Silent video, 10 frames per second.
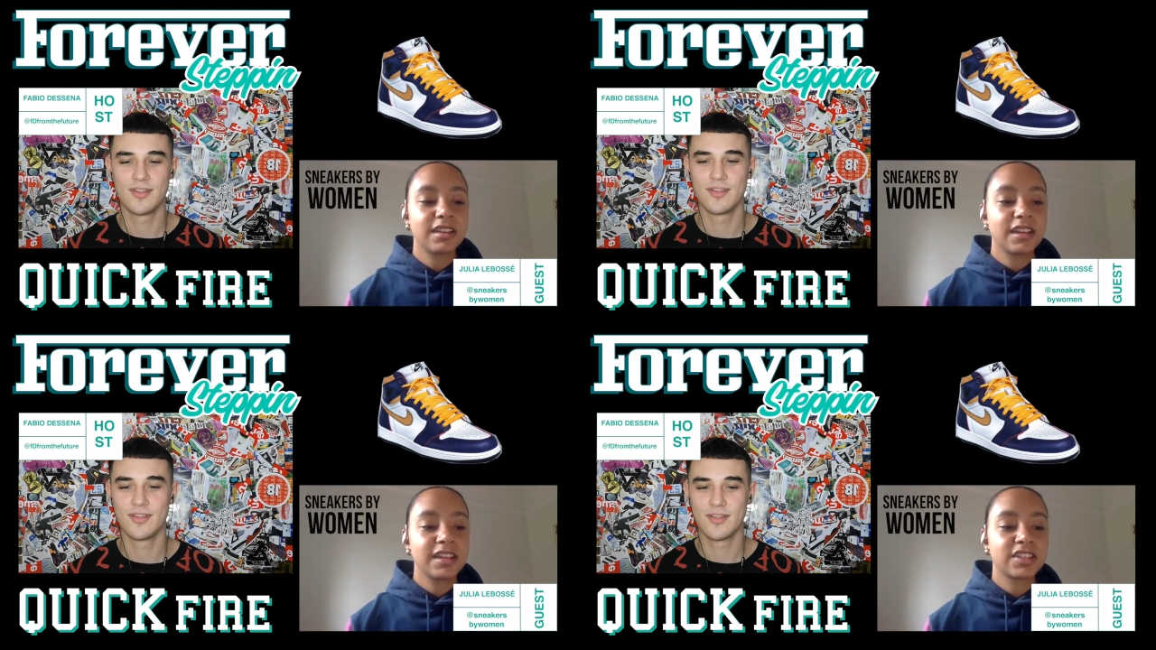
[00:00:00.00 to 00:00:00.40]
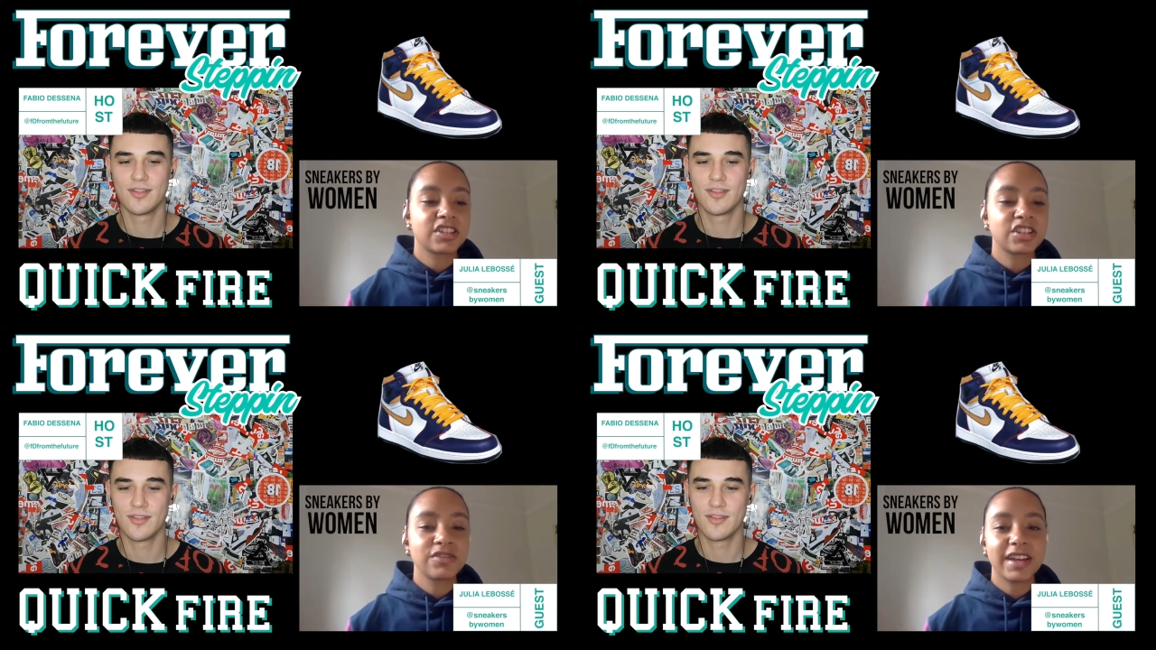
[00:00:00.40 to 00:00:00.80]
Speaker 1: it's a
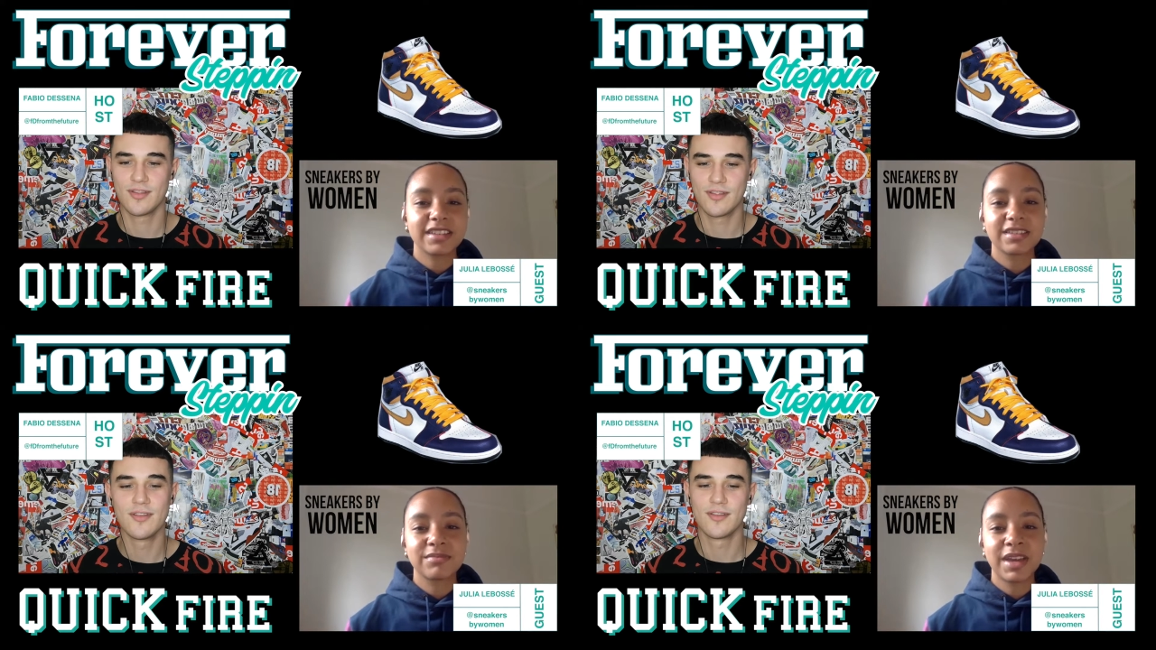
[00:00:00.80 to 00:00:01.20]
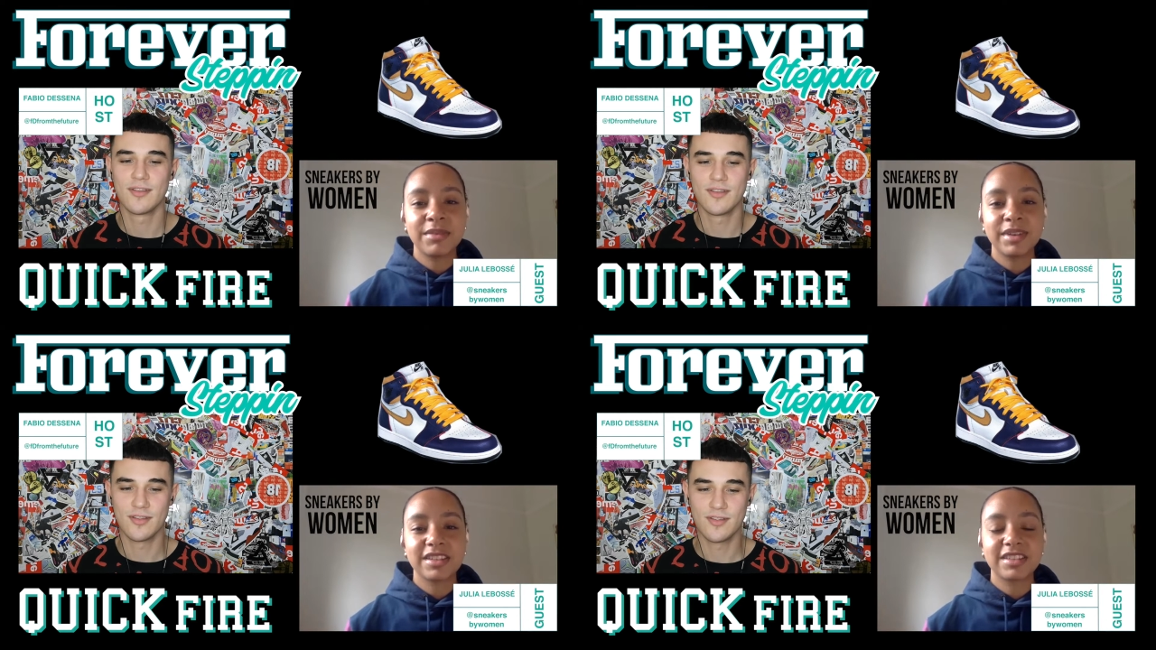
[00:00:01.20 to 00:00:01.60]
shoe that's
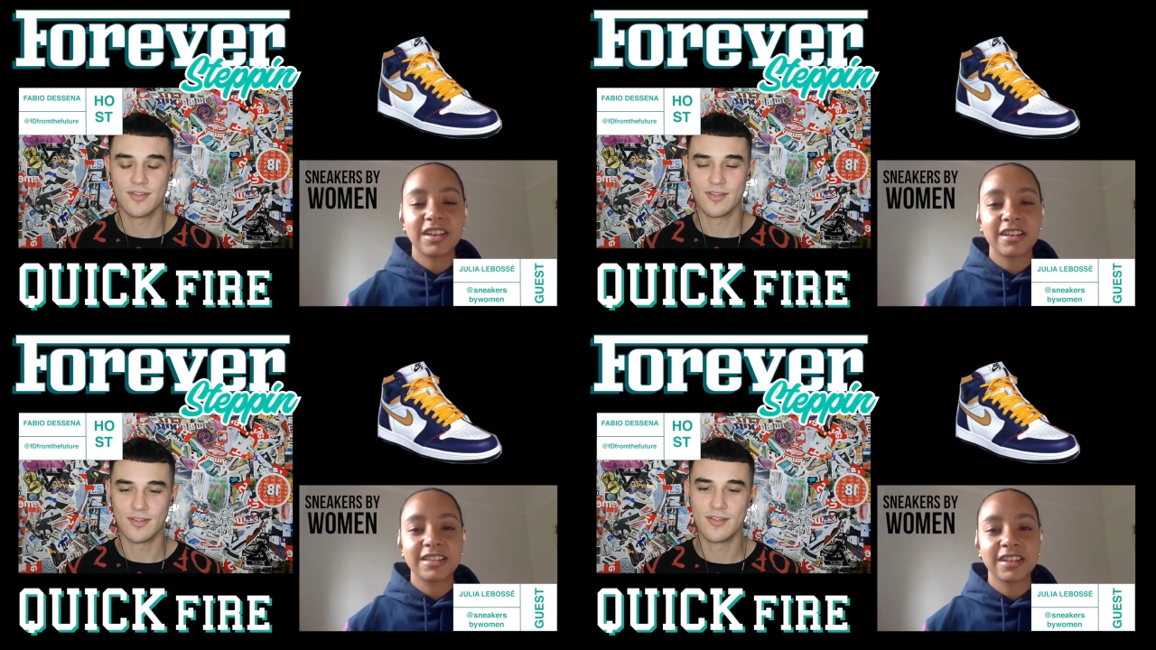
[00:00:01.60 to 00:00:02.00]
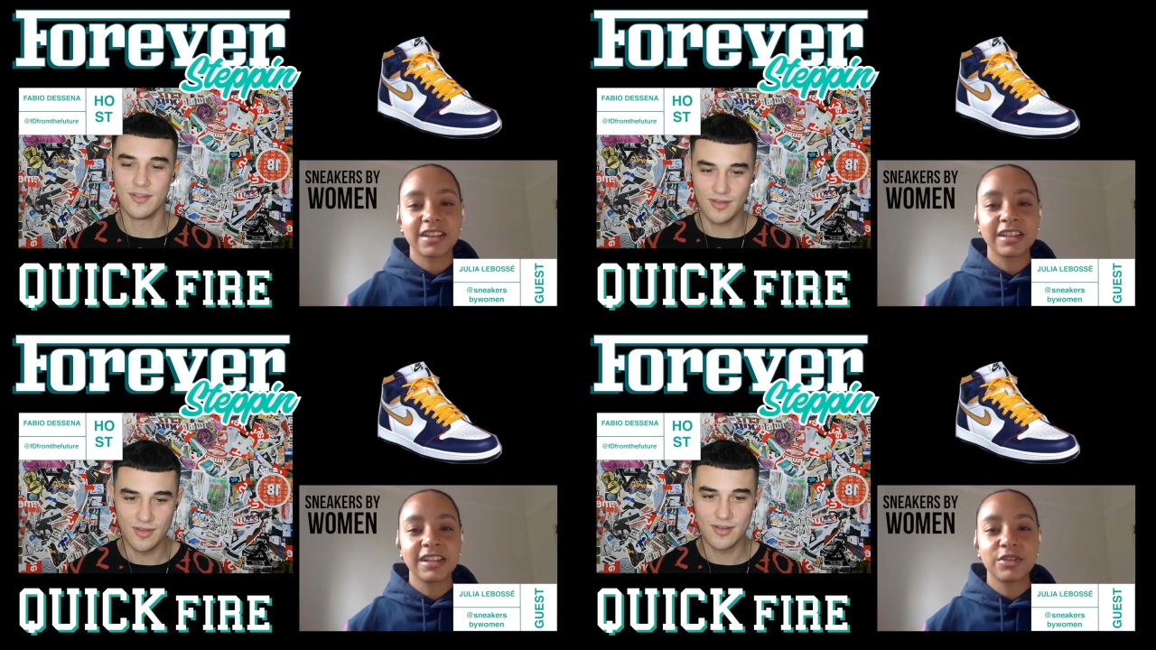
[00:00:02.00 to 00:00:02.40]
maybe a size like
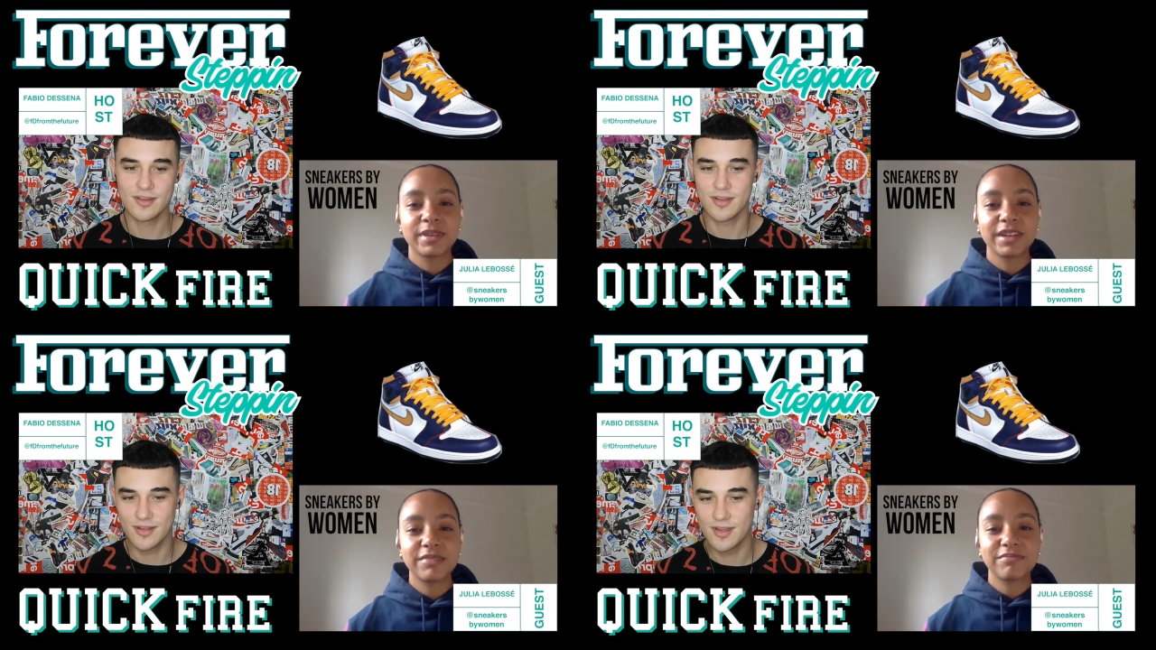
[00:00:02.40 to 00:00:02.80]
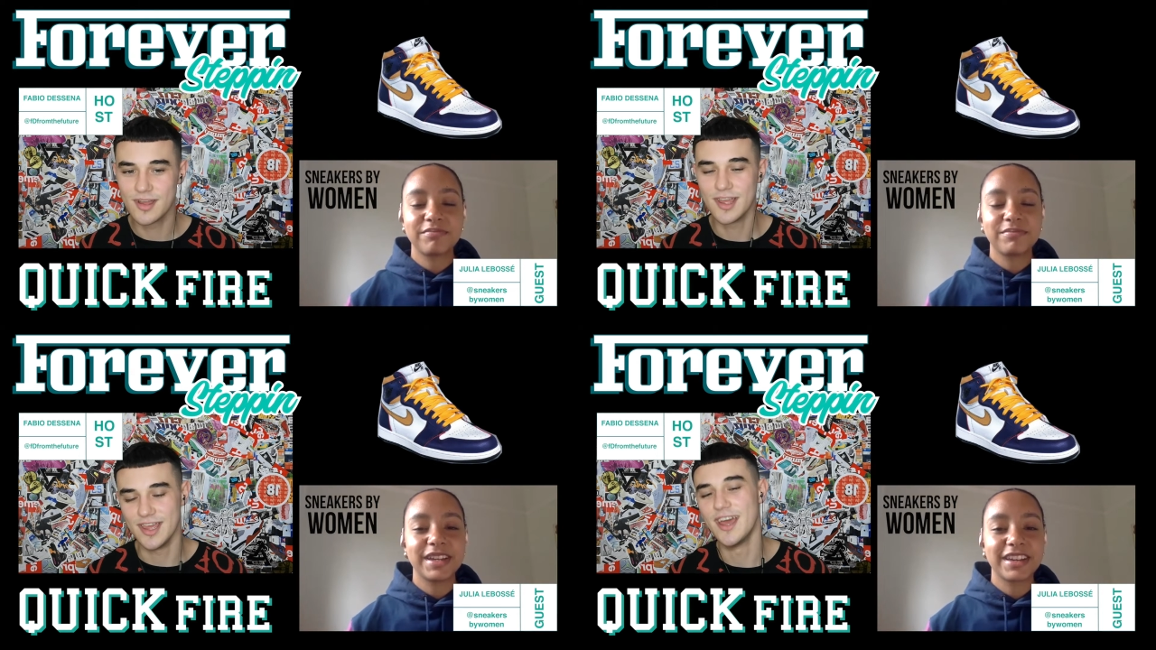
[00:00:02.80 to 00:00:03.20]
a little bit
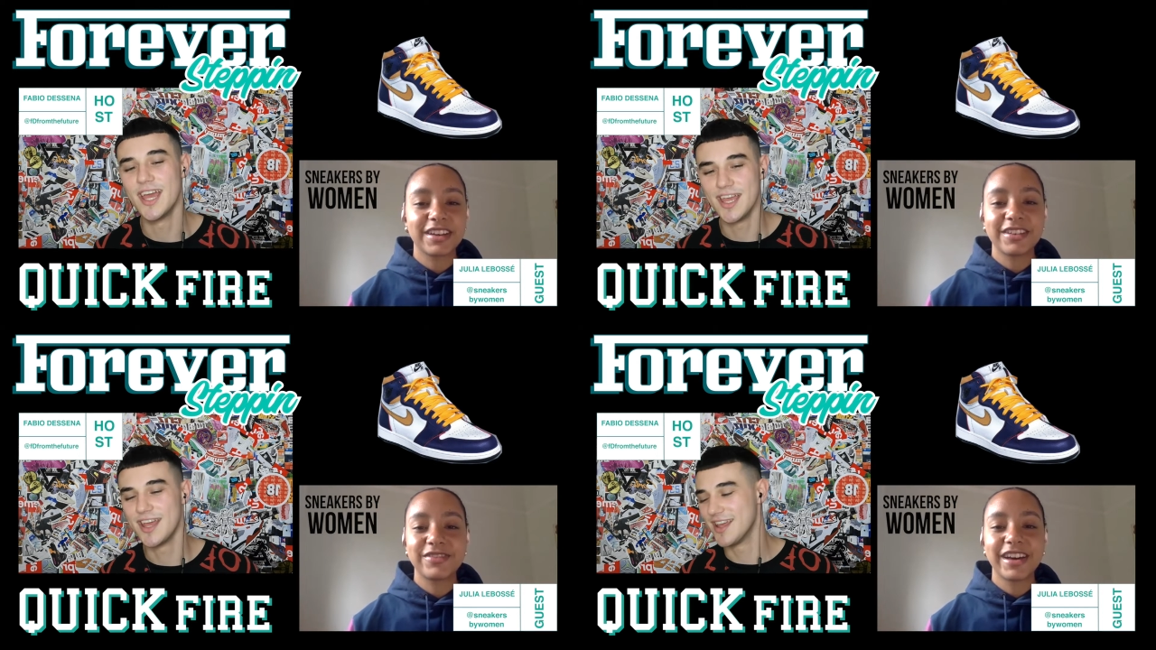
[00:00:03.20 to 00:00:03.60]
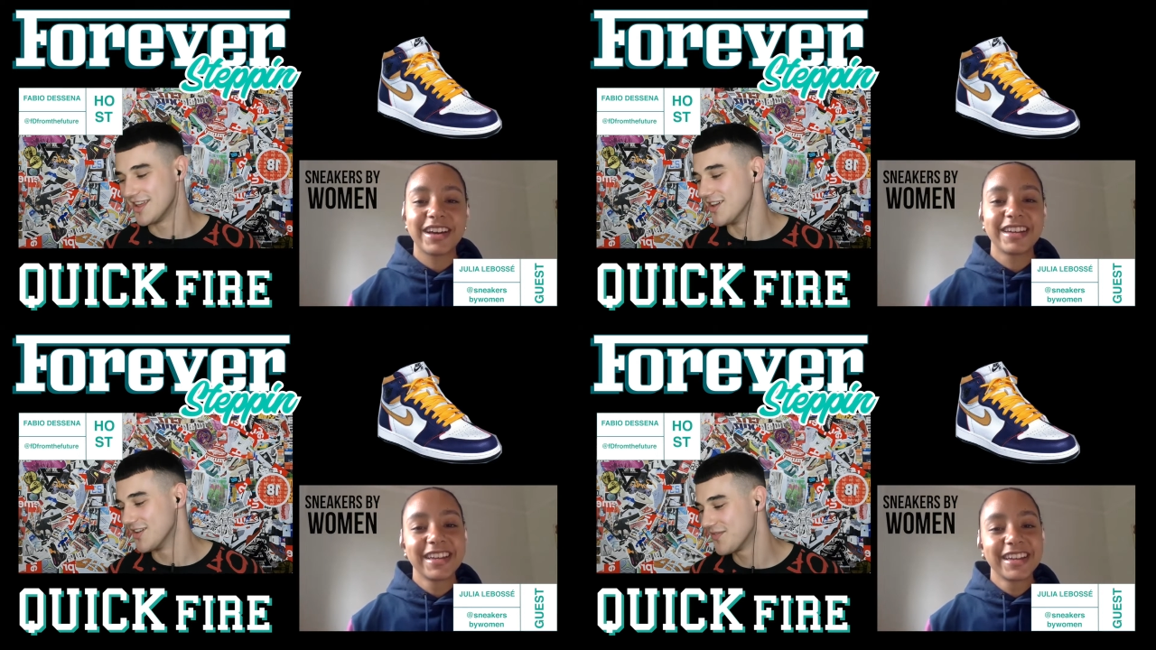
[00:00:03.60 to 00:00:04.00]
bigger. Yeah,
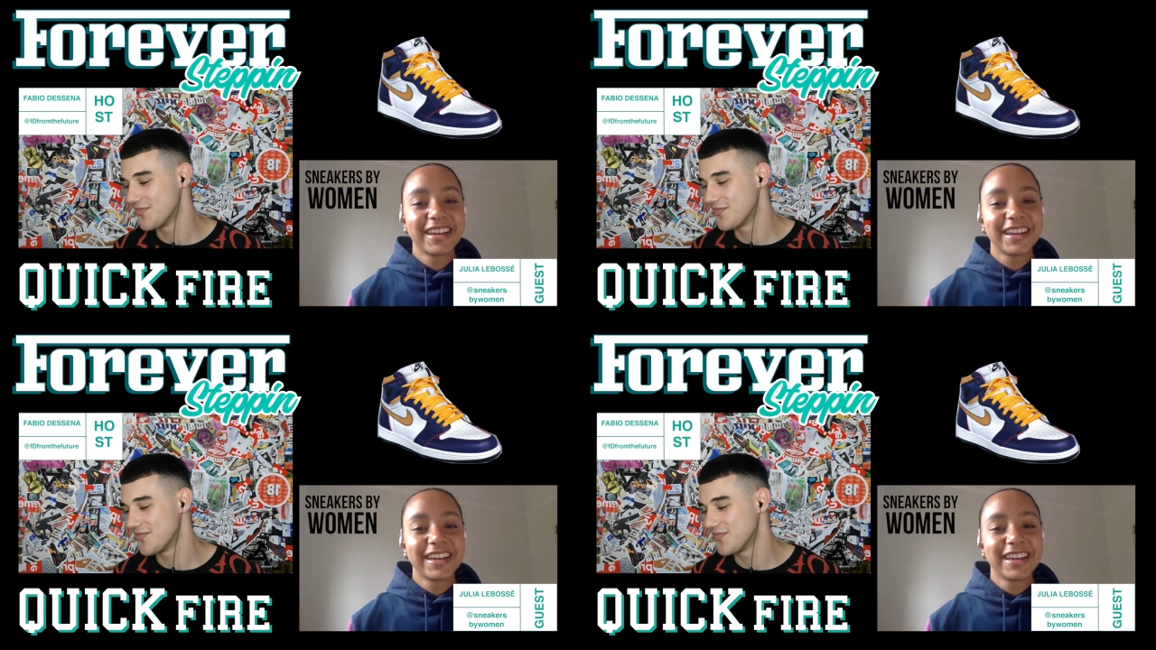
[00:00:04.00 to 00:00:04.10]
yeah,